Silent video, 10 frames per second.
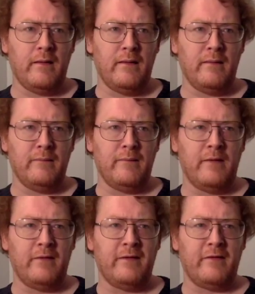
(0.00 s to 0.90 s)
Um,
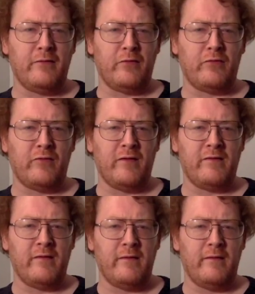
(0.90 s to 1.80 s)
I don't think it's World
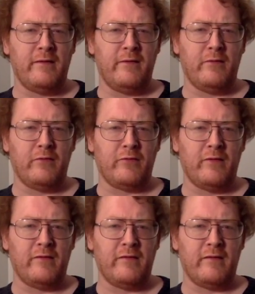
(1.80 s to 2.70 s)
Trade Center. I think World
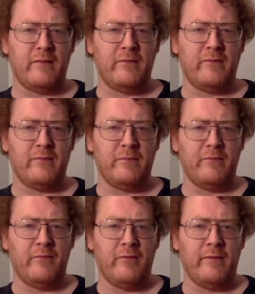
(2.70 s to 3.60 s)
Trade Center comes
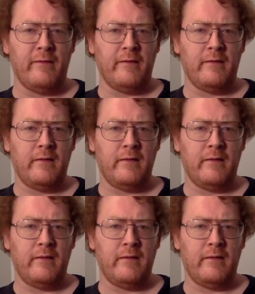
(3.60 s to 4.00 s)
before that.